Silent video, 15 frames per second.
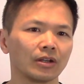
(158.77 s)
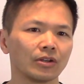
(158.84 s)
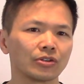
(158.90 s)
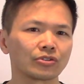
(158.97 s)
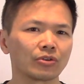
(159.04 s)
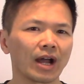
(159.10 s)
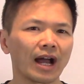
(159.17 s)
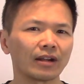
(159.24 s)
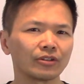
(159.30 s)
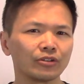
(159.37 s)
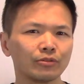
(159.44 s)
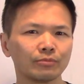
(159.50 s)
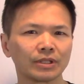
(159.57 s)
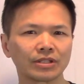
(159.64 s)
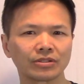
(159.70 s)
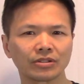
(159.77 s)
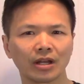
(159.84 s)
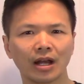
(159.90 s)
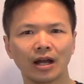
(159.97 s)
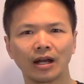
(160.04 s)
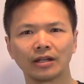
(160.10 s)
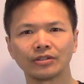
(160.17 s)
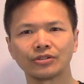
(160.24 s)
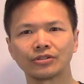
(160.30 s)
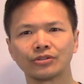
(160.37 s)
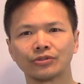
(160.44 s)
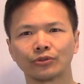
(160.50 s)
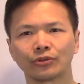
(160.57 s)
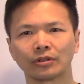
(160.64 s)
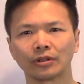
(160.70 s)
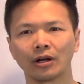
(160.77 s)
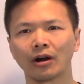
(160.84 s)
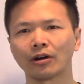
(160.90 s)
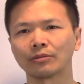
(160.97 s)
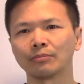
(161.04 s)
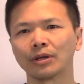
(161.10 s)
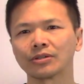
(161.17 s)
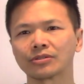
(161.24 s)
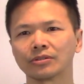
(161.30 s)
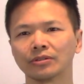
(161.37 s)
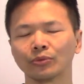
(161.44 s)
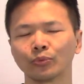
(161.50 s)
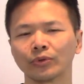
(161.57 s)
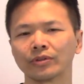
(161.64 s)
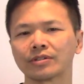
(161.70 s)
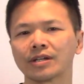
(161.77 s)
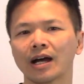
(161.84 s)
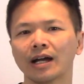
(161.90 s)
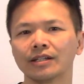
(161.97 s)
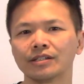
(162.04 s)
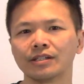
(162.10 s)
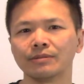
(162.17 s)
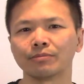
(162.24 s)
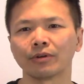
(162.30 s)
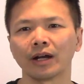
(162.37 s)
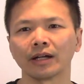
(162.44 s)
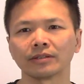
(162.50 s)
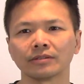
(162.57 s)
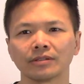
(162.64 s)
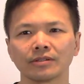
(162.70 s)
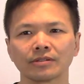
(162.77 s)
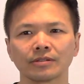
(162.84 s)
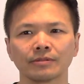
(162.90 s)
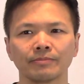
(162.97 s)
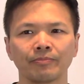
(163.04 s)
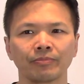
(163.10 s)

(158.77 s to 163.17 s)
So how do you massage your heart muscle with Tai Chi practice?